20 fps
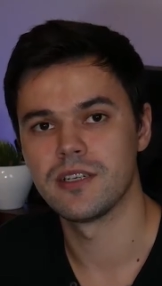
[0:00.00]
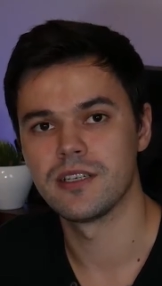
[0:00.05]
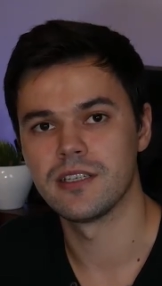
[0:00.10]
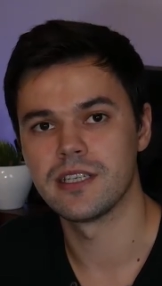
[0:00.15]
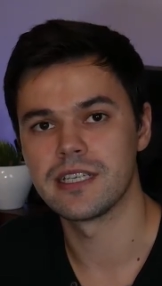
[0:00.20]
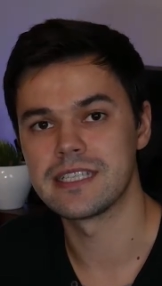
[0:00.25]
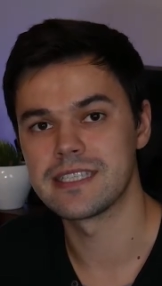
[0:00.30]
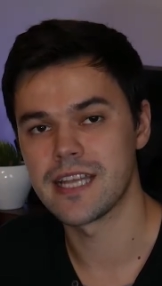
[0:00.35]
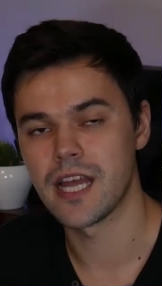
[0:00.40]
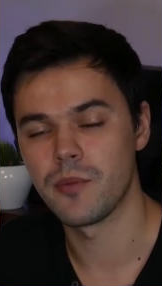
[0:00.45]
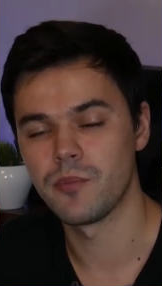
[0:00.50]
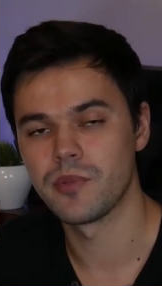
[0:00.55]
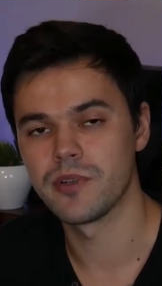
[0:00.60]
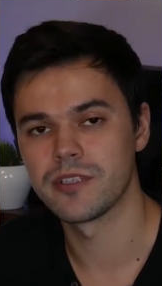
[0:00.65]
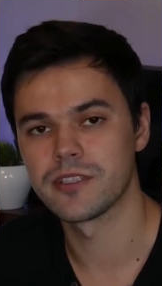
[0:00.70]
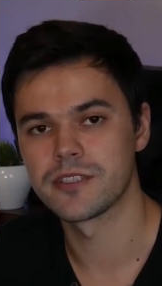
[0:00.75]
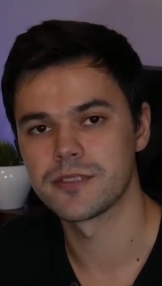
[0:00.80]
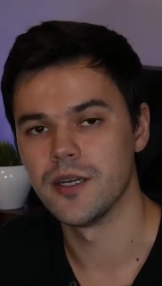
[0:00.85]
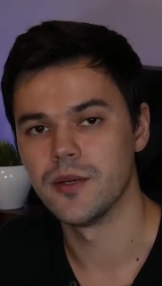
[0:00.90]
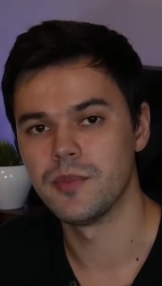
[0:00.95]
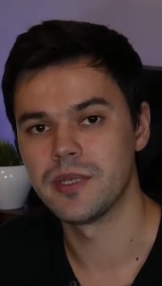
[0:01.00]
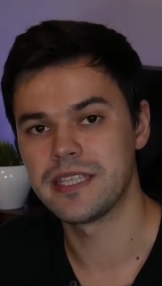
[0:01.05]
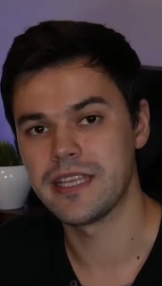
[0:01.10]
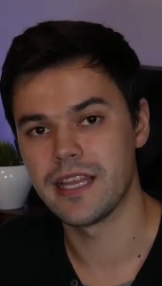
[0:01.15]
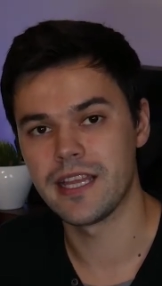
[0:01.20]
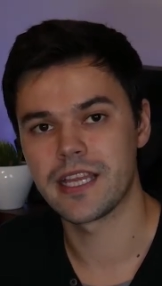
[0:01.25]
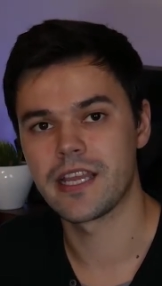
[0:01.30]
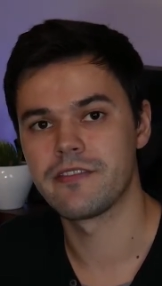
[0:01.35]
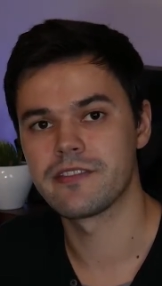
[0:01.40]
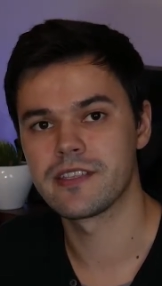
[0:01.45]
examples. But yeah,
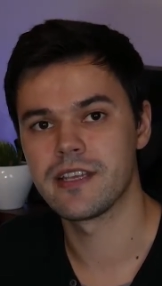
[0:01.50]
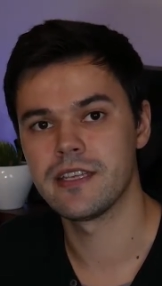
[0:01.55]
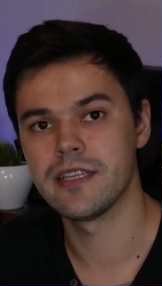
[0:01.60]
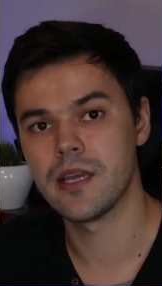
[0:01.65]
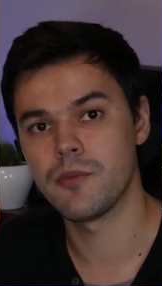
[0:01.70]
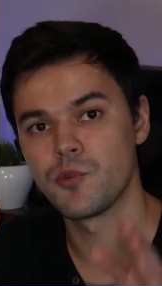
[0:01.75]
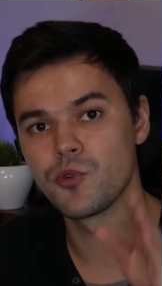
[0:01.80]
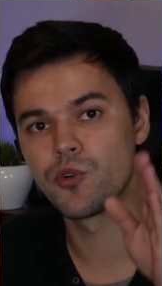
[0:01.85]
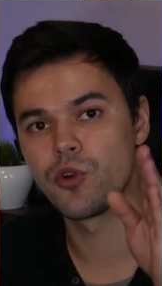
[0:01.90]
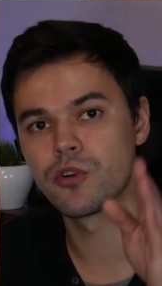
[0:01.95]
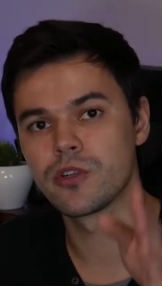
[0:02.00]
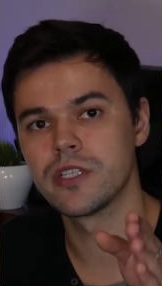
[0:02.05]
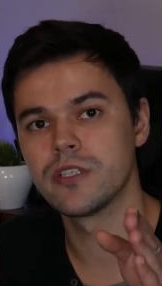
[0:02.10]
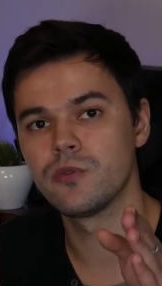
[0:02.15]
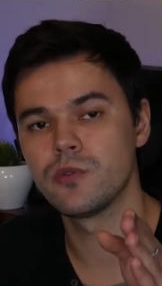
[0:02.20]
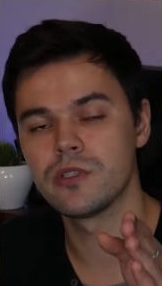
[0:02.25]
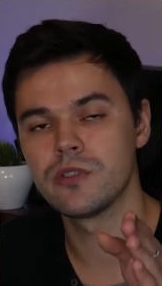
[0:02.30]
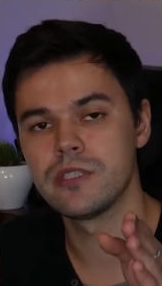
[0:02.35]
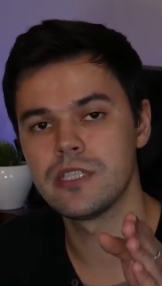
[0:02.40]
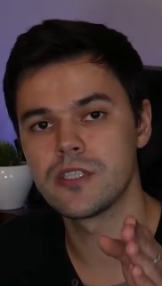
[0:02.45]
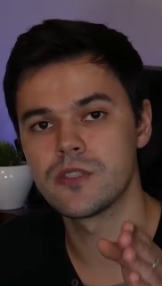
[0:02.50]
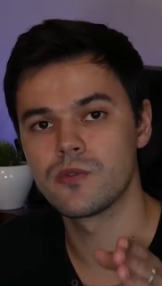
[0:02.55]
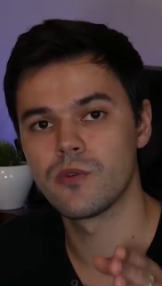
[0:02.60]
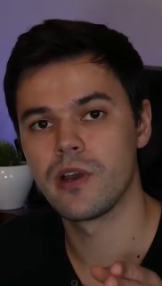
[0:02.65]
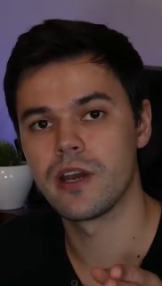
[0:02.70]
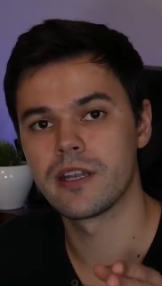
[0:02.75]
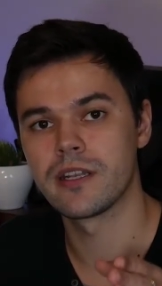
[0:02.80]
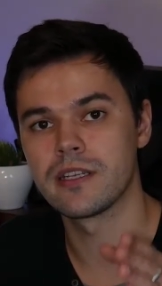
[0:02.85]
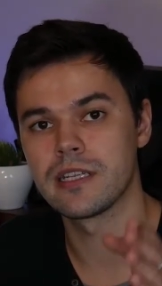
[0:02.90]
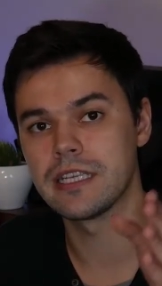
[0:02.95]
like I've said, I'm recording with this
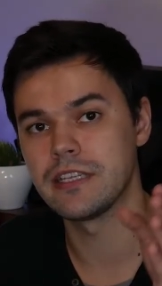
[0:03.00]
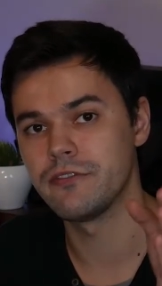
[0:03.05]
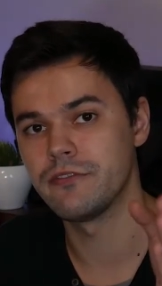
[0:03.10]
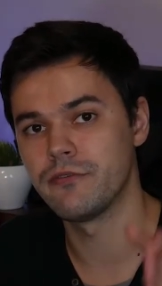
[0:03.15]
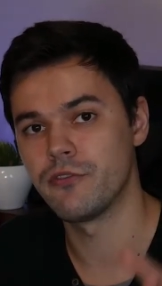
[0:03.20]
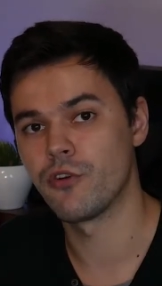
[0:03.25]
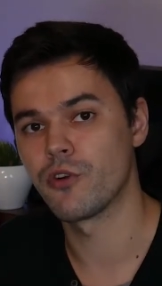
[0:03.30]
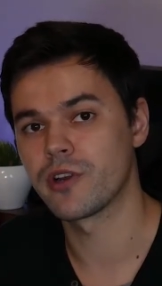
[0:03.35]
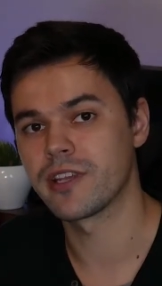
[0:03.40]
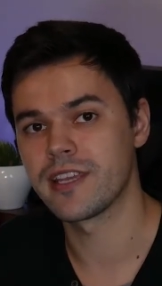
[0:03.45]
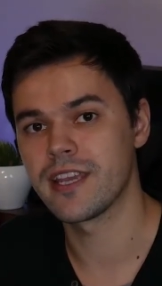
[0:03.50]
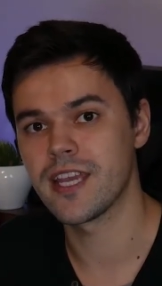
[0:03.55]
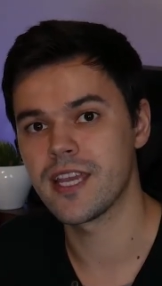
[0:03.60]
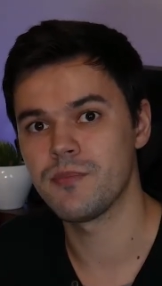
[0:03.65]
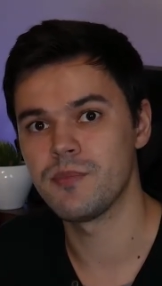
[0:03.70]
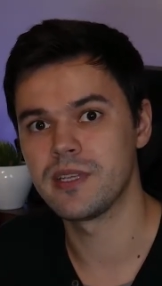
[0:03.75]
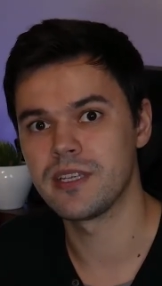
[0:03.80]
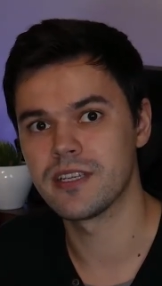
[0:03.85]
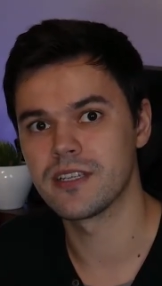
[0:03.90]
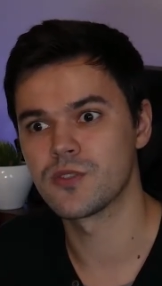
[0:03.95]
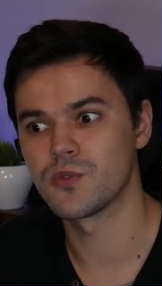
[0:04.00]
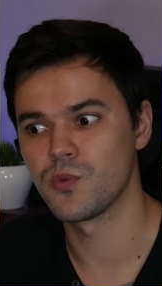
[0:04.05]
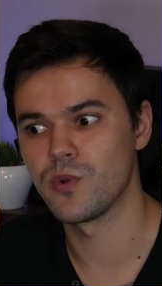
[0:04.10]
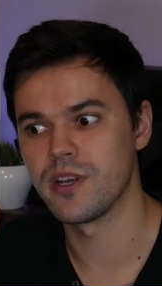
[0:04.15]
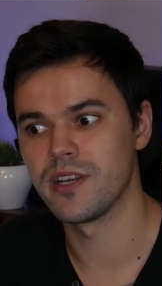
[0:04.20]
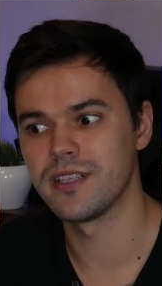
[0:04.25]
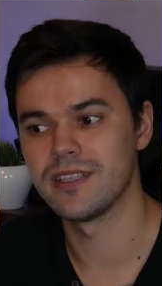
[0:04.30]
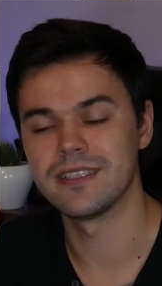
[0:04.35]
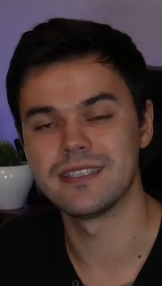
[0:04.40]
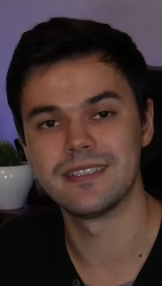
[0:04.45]
one in 4K because,
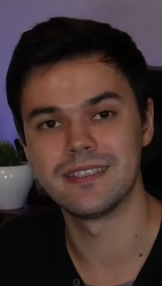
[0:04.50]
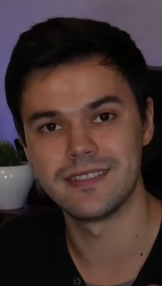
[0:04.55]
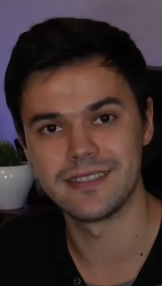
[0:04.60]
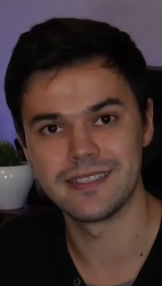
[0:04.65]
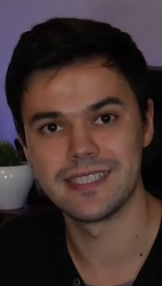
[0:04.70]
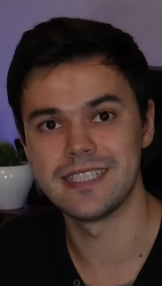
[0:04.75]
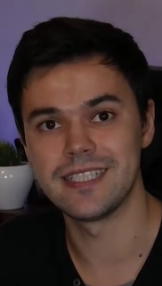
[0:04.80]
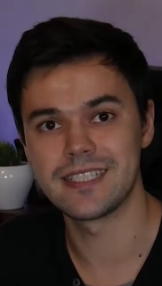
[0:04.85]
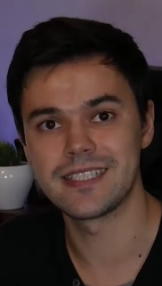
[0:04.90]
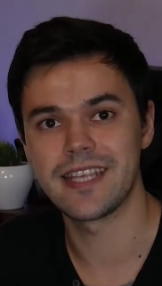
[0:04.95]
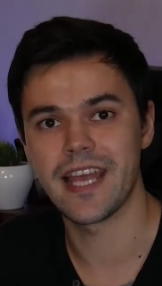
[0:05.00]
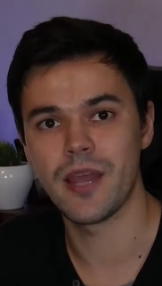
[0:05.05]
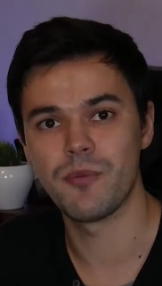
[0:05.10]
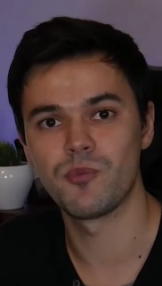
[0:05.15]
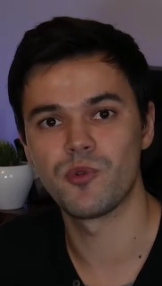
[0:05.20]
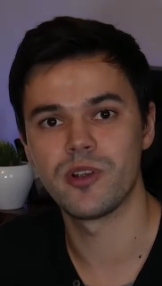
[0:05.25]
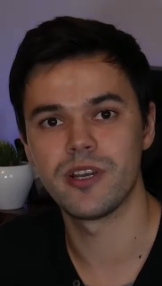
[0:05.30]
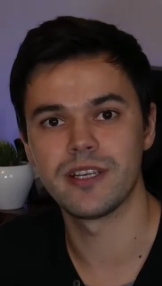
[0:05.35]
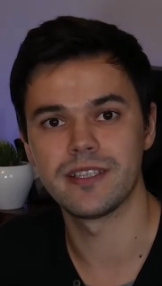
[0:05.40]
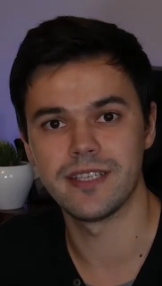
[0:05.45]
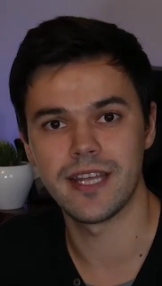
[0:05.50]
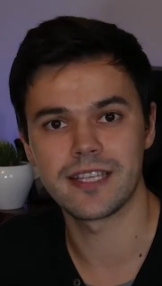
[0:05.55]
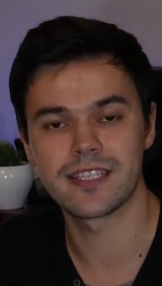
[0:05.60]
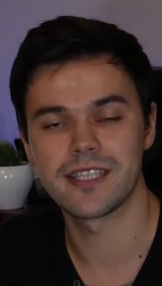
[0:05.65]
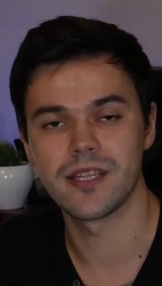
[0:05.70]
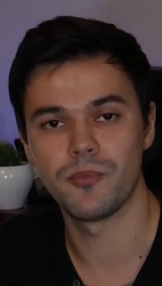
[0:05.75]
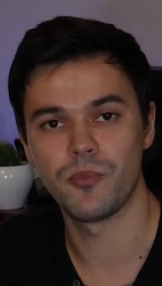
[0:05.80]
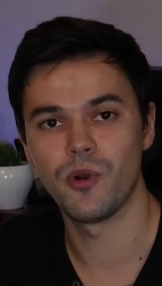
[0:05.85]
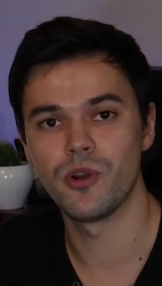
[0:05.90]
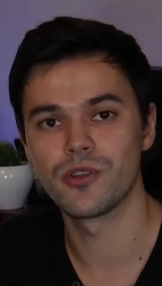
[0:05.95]
well, this camera, that's
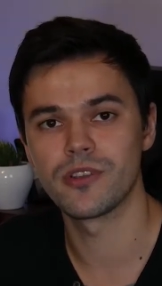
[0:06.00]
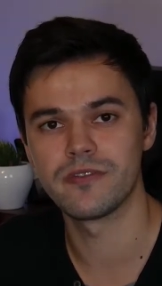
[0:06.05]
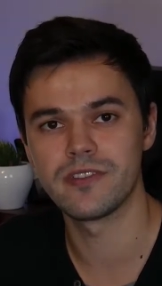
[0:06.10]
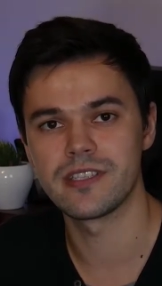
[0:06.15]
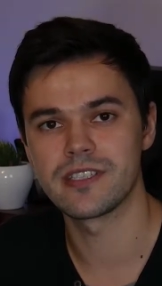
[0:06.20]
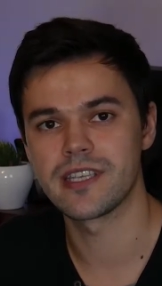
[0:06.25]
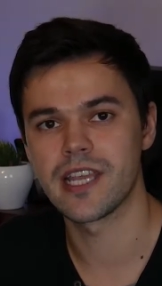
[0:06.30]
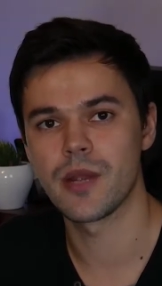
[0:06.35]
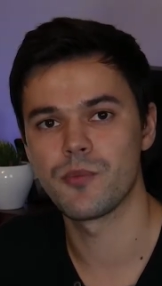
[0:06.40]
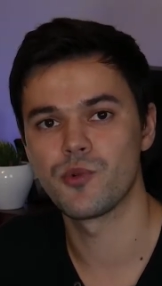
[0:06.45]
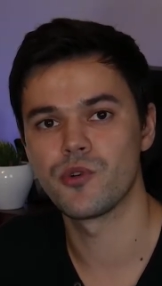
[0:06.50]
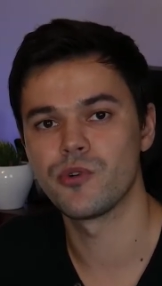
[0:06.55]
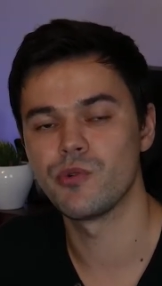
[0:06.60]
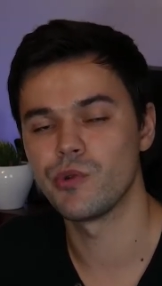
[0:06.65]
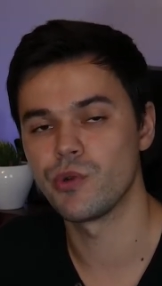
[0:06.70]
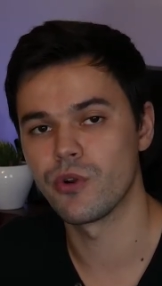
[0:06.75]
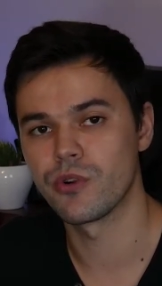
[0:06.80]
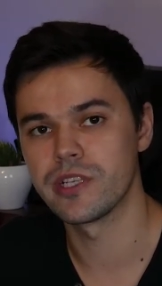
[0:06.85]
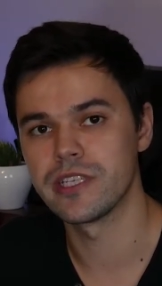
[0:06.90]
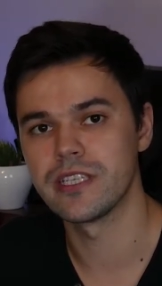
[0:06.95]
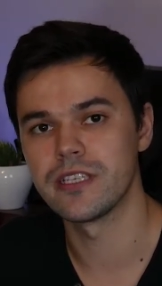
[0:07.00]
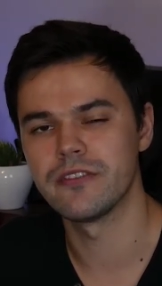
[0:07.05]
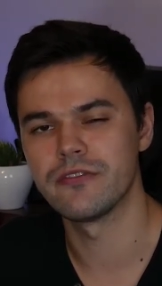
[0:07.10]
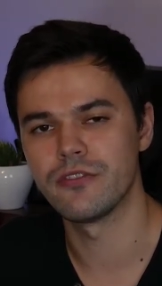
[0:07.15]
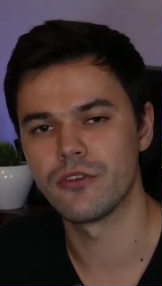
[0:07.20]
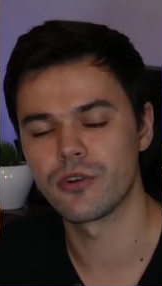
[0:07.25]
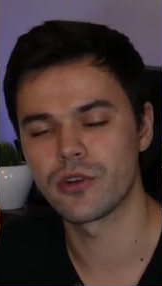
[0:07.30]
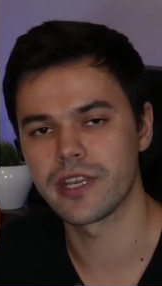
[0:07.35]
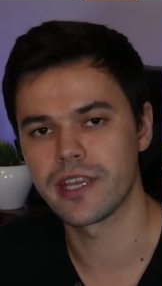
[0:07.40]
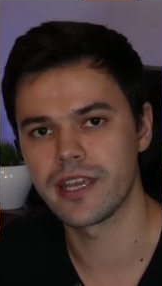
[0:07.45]
the point of this camera, recording in
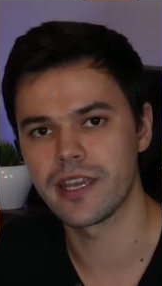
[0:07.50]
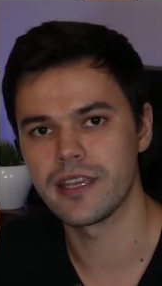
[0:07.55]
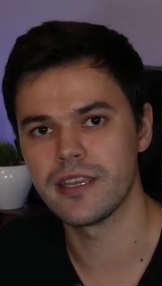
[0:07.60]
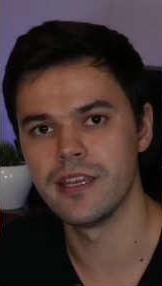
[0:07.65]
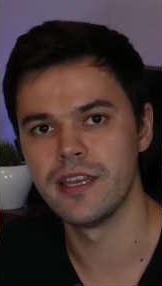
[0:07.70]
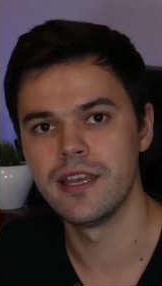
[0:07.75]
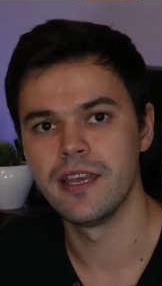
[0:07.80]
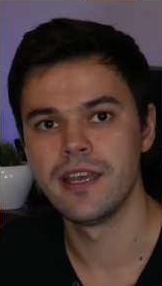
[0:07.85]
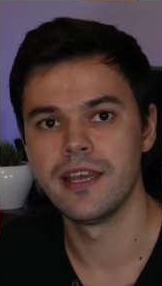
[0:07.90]
4K,